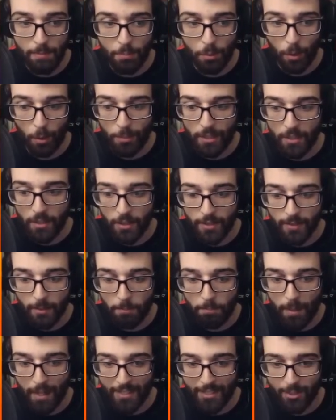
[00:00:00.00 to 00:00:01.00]
Probably not the
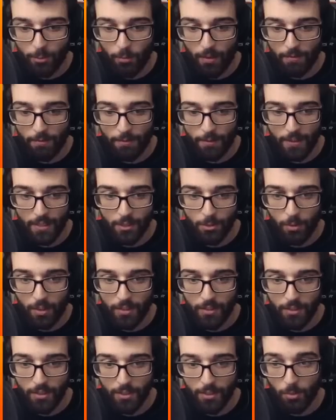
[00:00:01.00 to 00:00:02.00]
best one for this
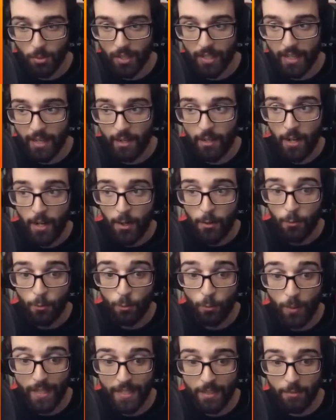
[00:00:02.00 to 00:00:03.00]
one, because I want to get
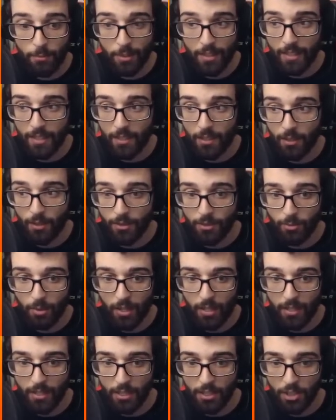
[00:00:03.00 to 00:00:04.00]
really, really close
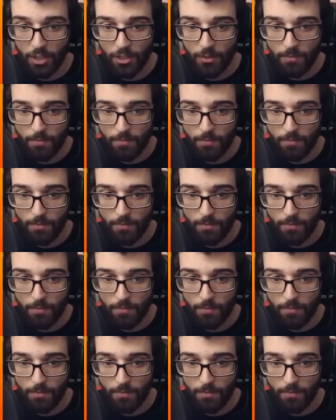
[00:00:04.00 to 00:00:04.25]
range.